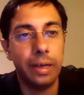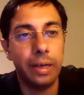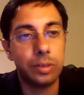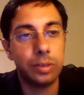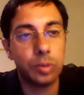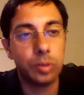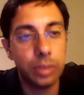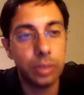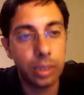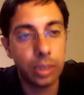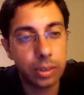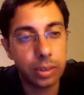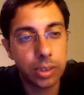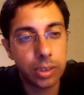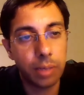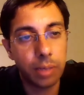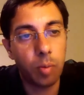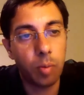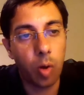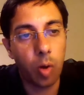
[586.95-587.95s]
So there are
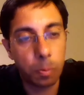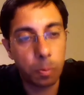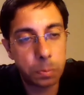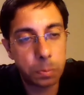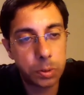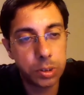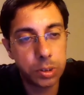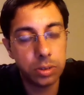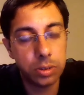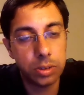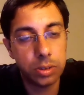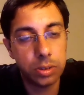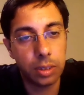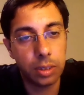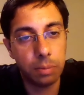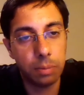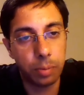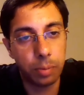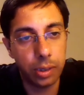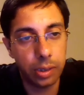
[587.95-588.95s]
some options in
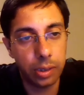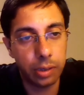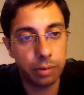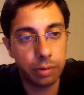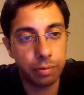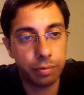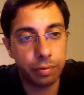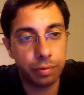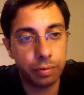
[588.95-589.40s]
printf